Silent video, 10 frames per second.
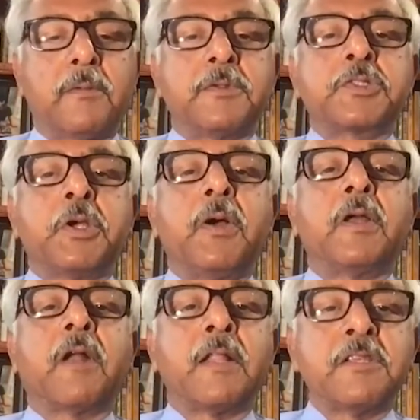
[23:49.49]
so
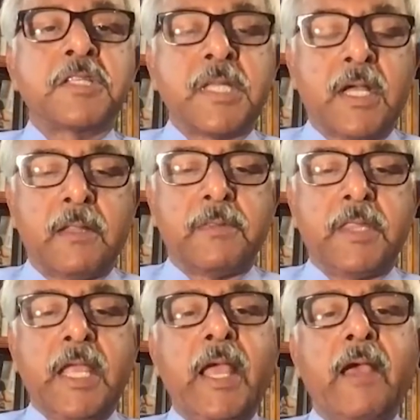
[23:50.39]
Rajasthan,
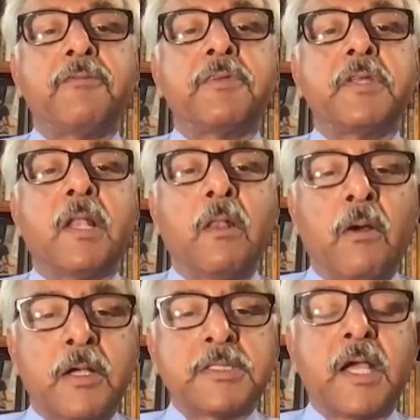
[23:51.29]
they have
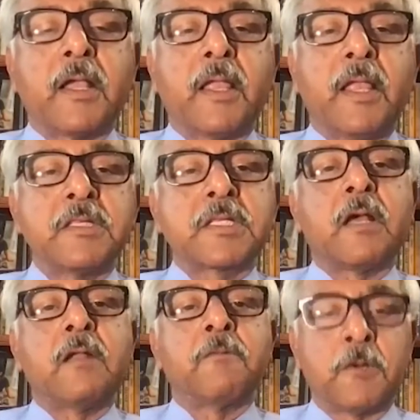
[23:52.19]
laws against
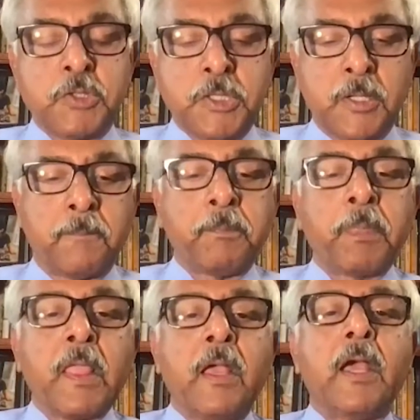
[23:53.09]
conversion.
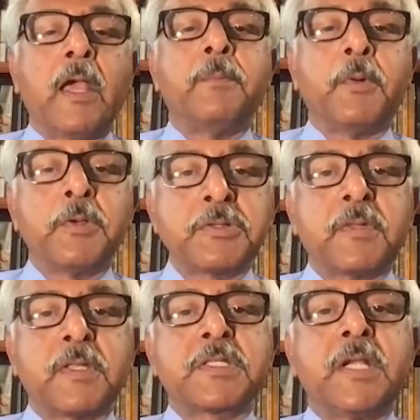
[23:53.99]
And most of
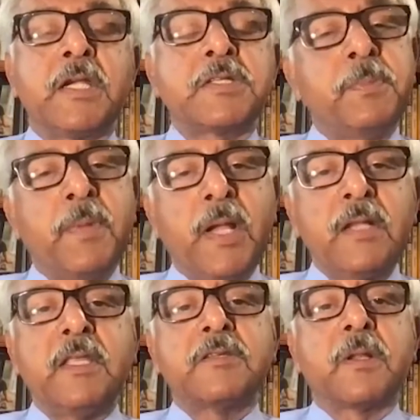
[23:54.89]
the states
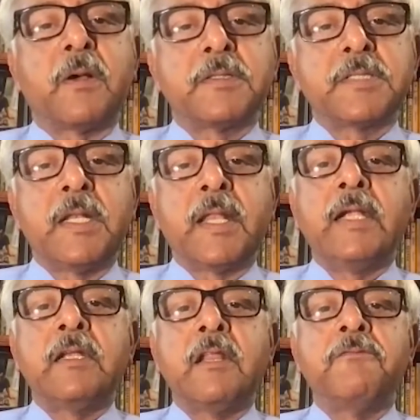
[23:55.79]
made these laws in
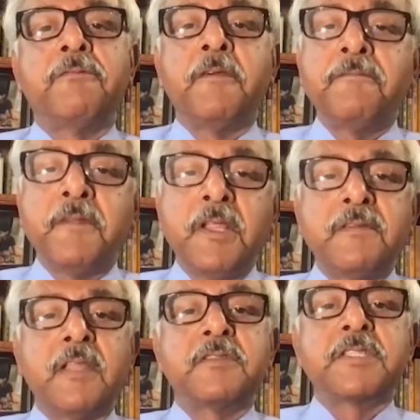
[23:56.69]

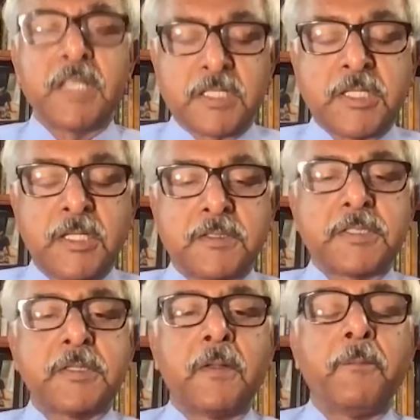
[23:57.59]
1950s and
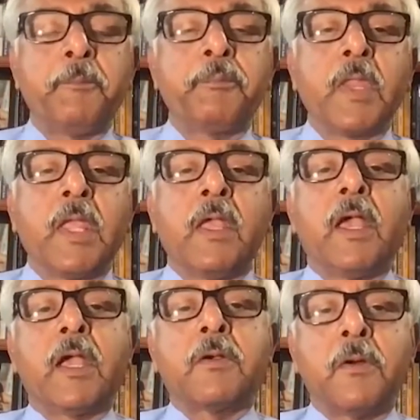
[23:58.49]
60s.
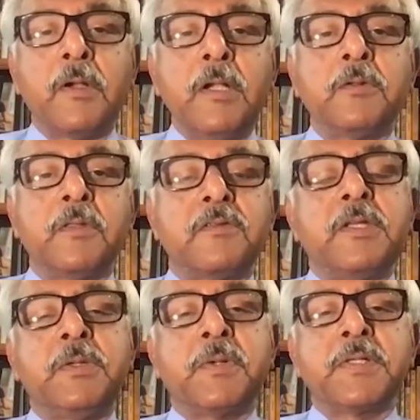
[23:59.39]
According to this
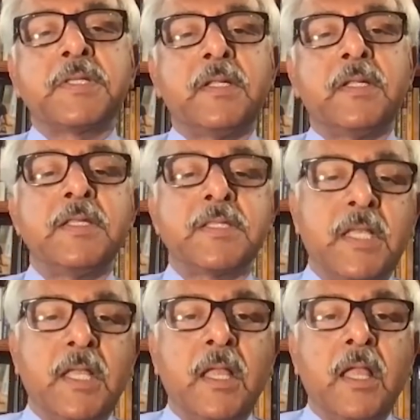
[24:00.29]
US agency,